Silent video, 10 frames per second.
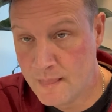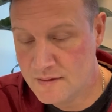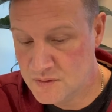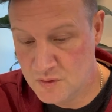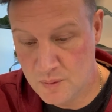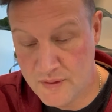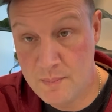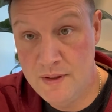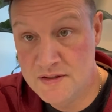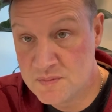Don't know what that
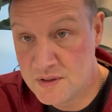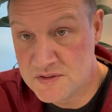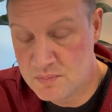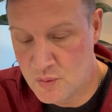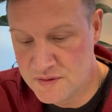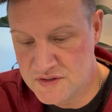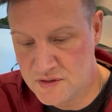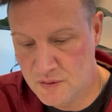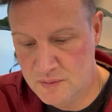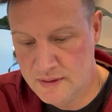means, but it's important to
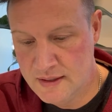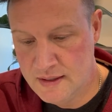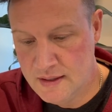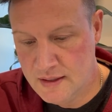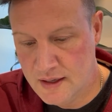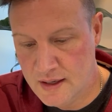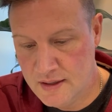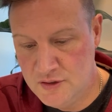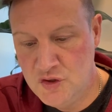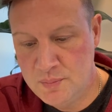note.
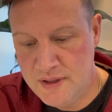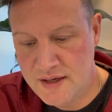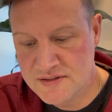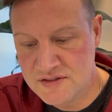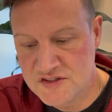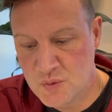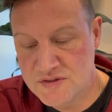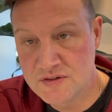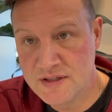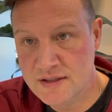UBS in
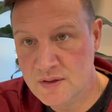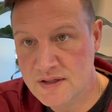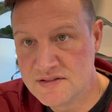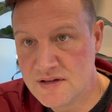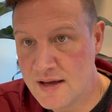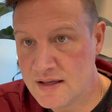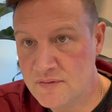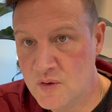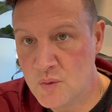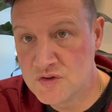Switzerland is not
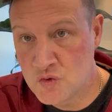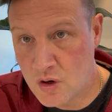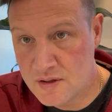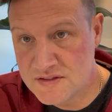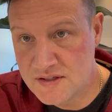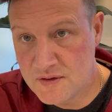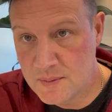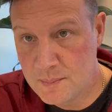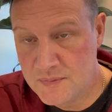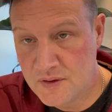giving withdrawals to
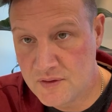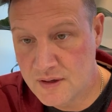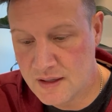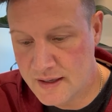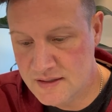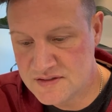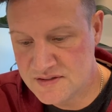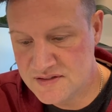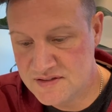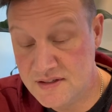their
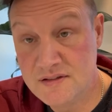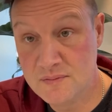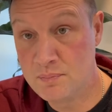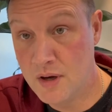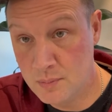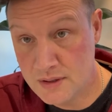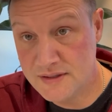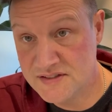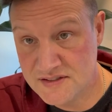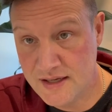clients, publicly
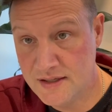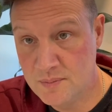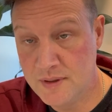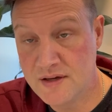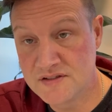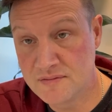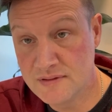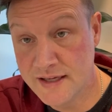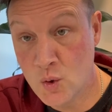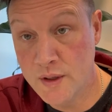stating because of
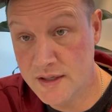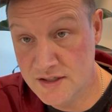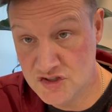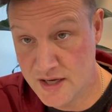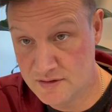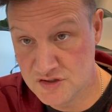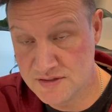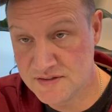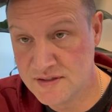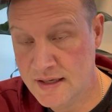liquidity
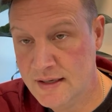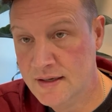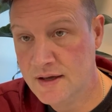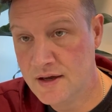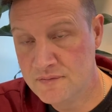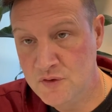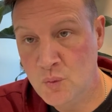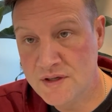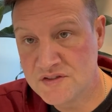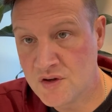challenges. A few
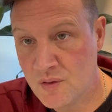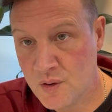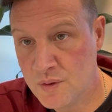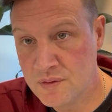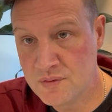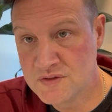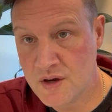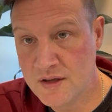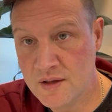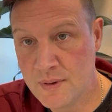weeks ago, I went through
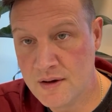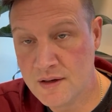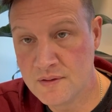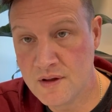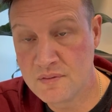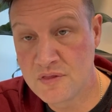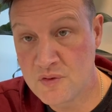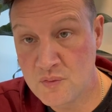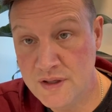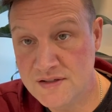talking about how
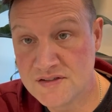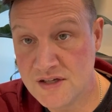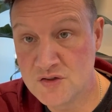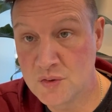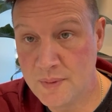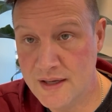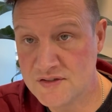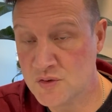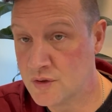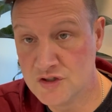three central banks
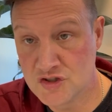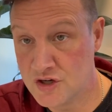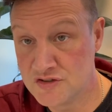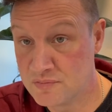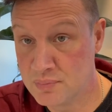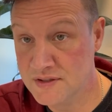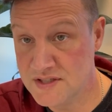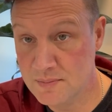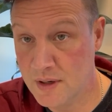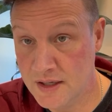who were in charge of
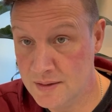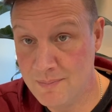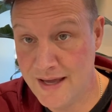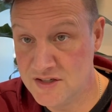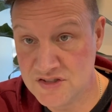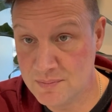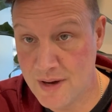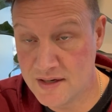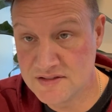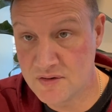printing money and managing
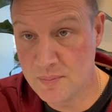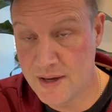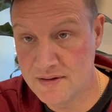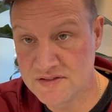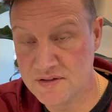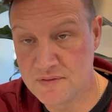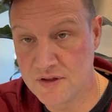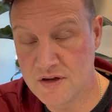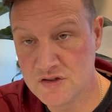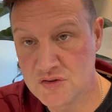monetary policy for the
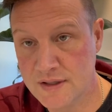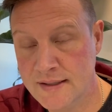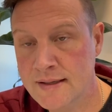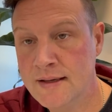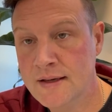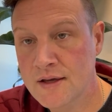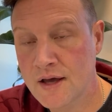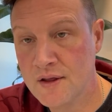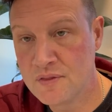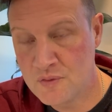country,
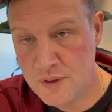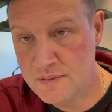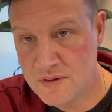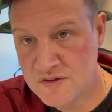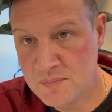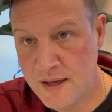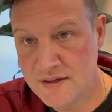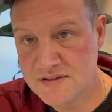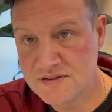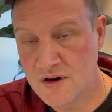three of those
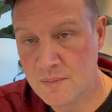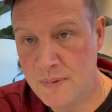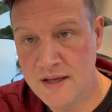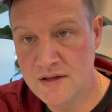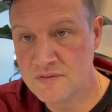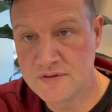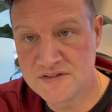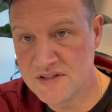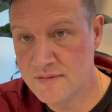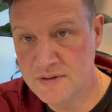banks are begging for
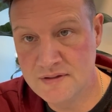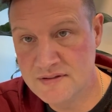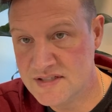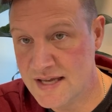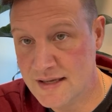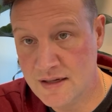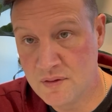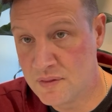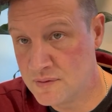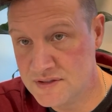$7, $10, and
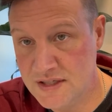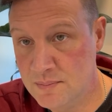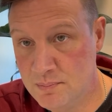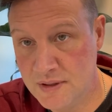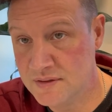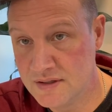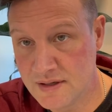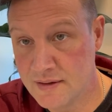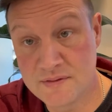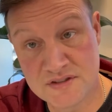$13 billion
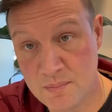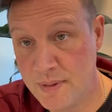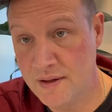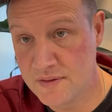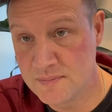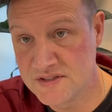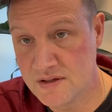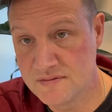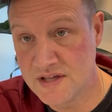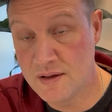to bail
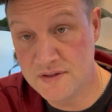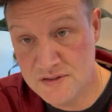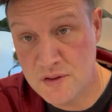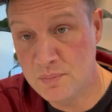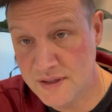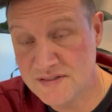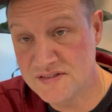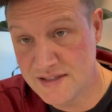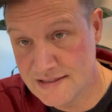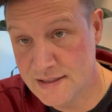themselves out. These are the places
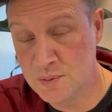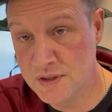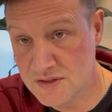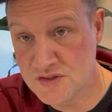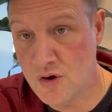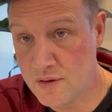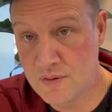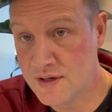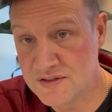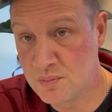that literally just
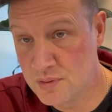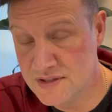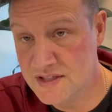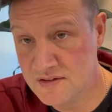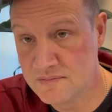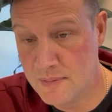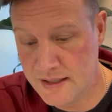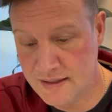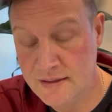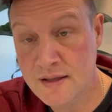authorize the printing of
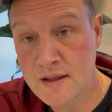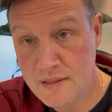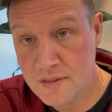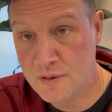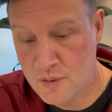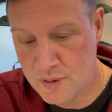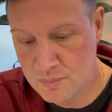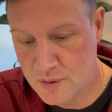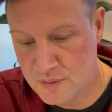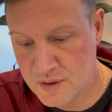money. They're going
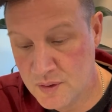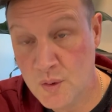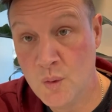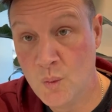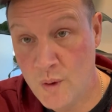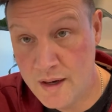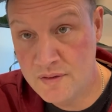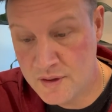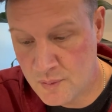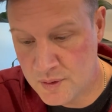broke. Why are
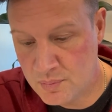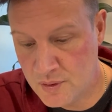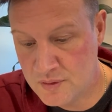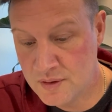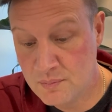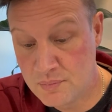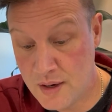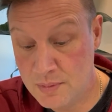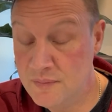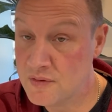they going broke?
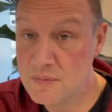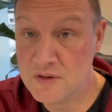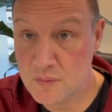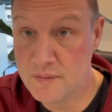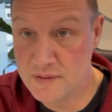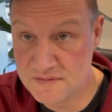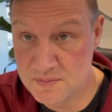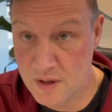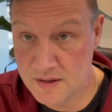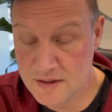Probably from the derivatives
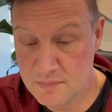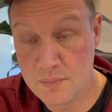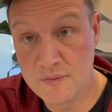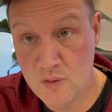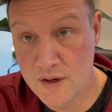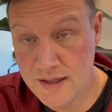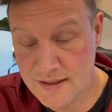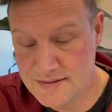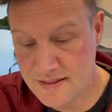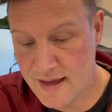market. But before I get
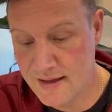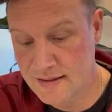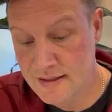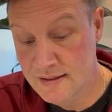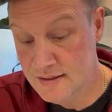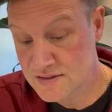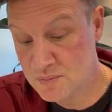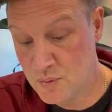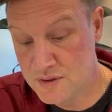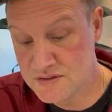into that, it's
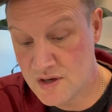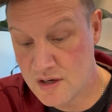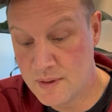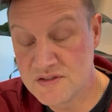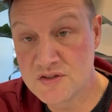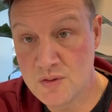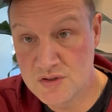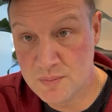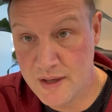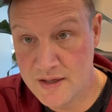important to talk about
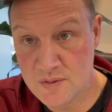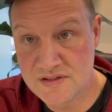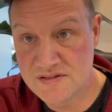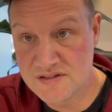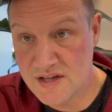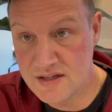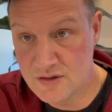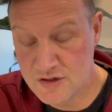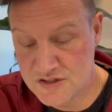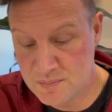Scotiabank, which is the second
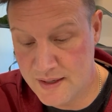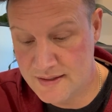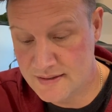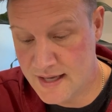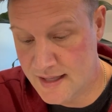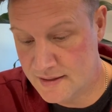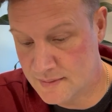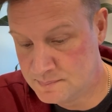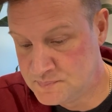largest bank in Canada.